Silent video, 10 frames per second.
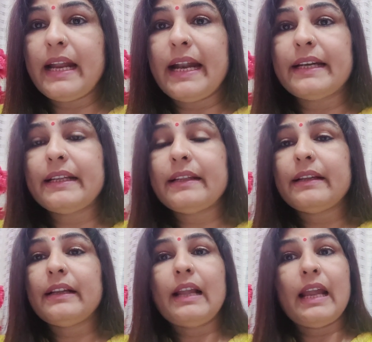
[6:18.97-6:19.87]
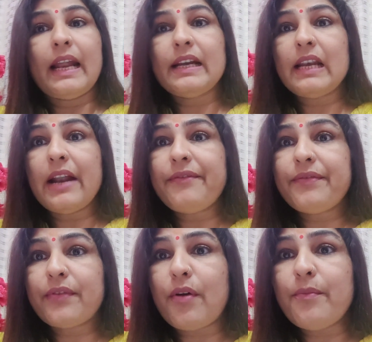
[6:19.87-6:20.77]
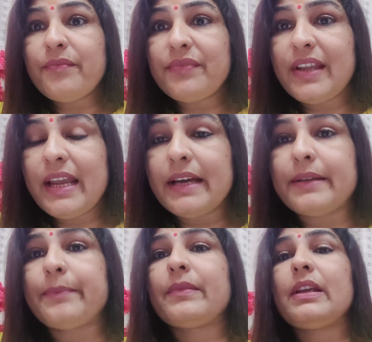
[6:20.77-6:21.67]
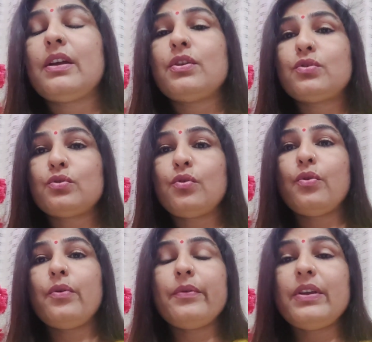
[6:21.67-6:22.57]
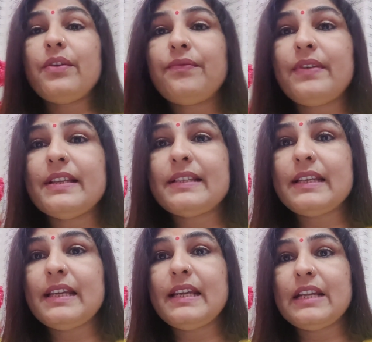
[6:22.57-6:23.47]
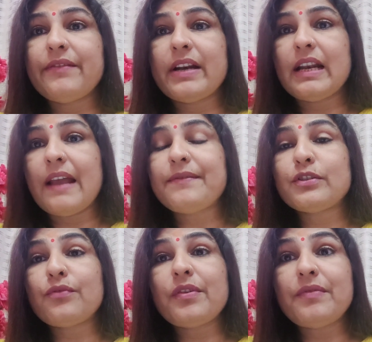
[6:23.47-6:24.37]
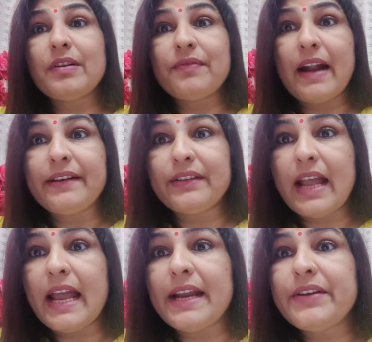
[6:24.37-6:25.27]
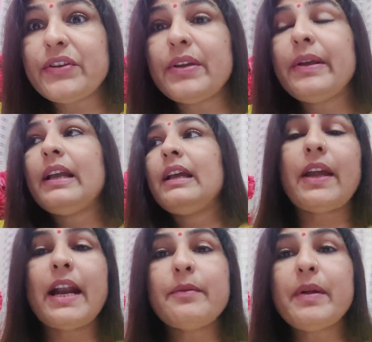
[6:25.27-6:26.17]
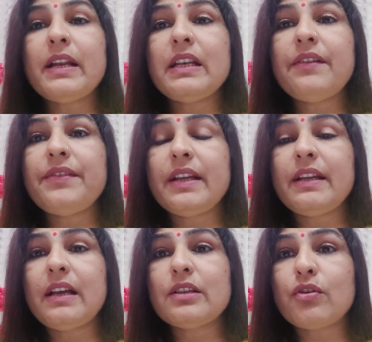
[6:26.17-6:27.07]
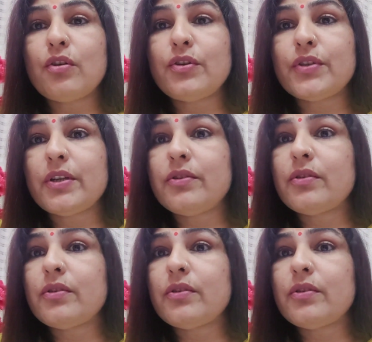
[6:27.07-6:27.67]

and left from there. So if we see in our life, so we will find that that man lived in a solitude